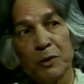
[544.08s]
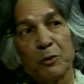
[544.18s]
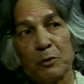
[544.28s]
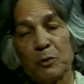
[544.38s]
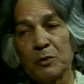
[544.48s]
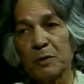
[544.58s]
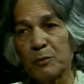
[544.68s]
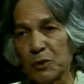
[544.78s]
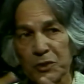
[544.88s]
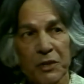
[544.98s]
the truth, in
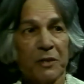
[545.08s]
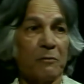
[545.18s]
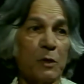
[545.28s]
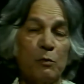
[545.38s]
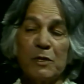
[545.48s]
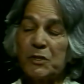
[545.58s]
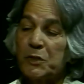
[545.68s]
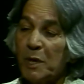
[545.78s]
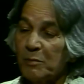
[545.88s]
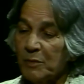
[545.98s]
possession of the
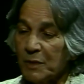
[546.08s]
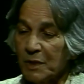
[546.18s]
wisdom.